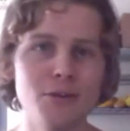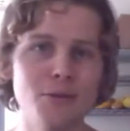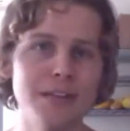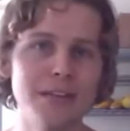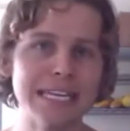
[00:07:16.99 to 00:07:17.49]
You
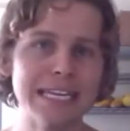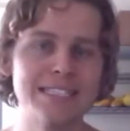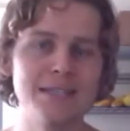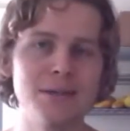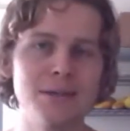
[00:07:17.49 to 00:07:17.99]
really need
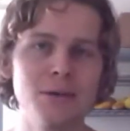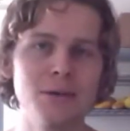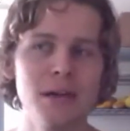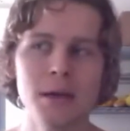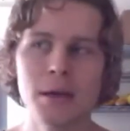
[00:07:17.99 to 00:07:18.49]
to
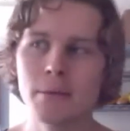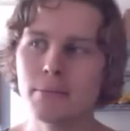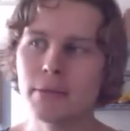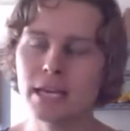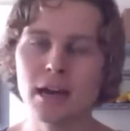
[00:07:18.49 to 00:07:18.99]

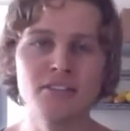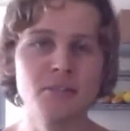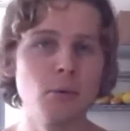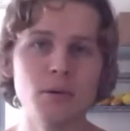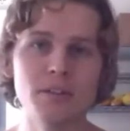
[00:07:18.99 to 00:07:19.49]
be
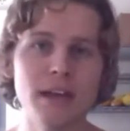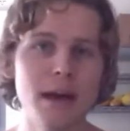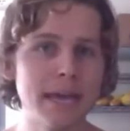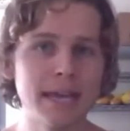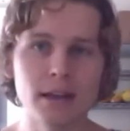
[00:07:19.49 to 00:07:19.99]
comfortable with not
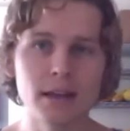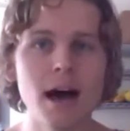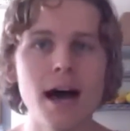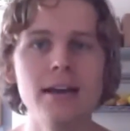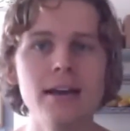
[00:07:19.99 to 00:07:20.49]
making a
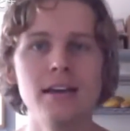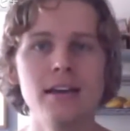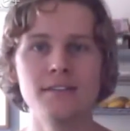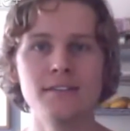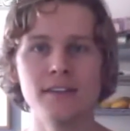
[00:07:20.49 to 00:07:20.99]
lot
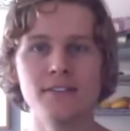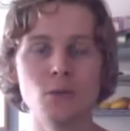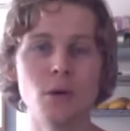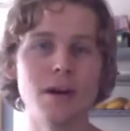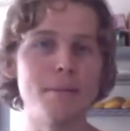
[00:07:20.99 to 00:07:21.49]
if you
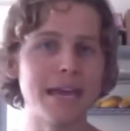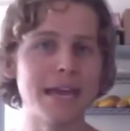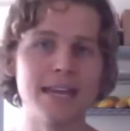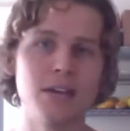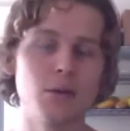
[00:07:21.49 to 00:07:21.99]
want to make
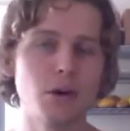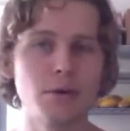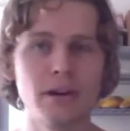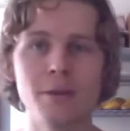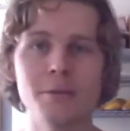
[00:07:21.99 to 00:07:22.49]
it into a
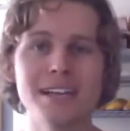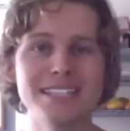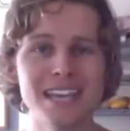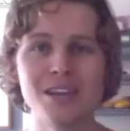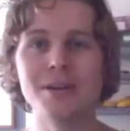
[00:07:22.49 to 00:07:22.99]
career. I'm not
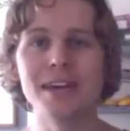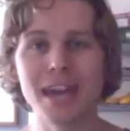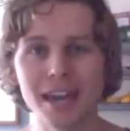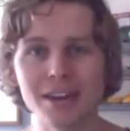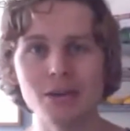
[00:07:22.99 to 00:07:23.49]
saying you
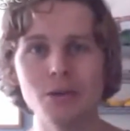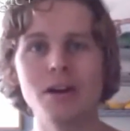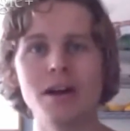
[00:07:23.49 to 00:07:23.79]
can't do it.